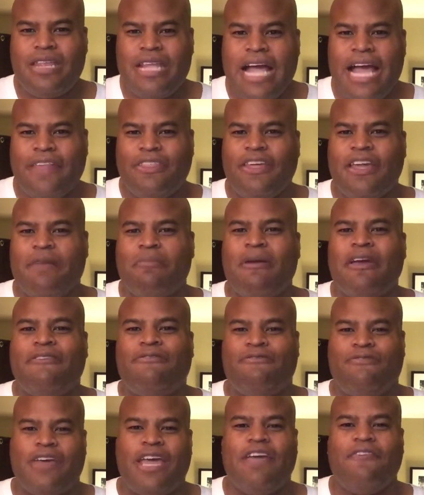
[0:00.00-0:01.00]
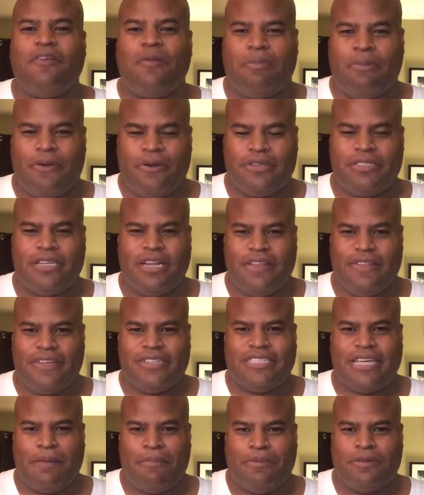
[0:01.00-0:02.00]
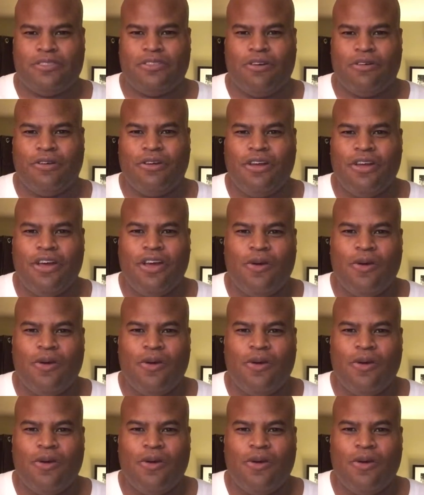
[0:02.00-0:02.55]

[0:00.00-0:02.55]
I think my favorite person in this episode